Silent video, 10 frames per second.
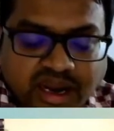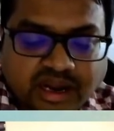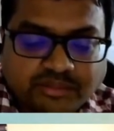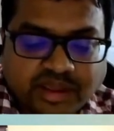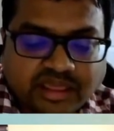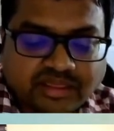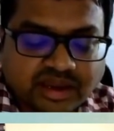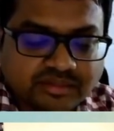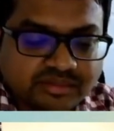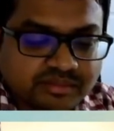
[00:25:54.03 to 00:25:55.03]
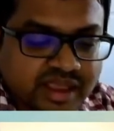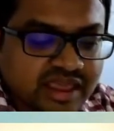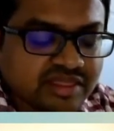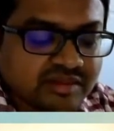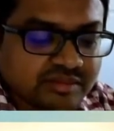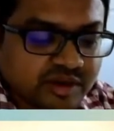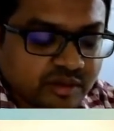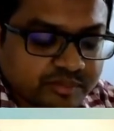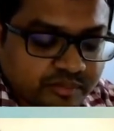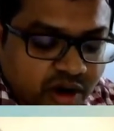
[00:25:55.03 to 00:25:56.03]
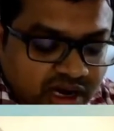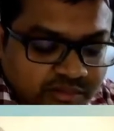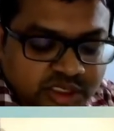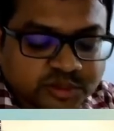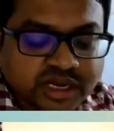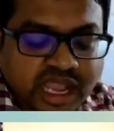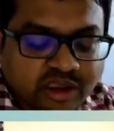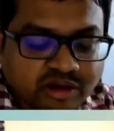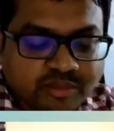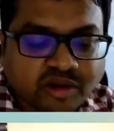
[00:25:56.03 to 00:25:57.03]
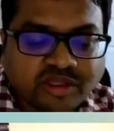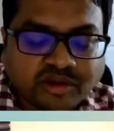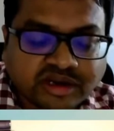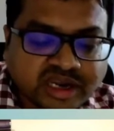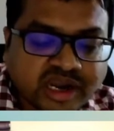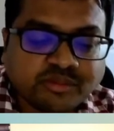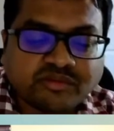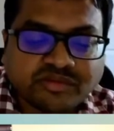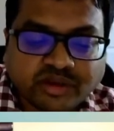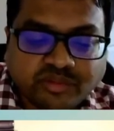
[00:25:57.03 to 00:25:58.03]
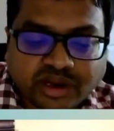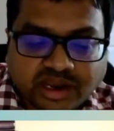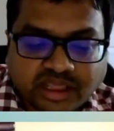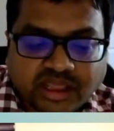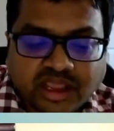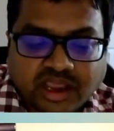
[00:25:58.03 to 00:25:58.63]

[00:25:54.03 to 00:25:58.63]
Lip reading: It makes your model much more accurate because you can train it more frequently.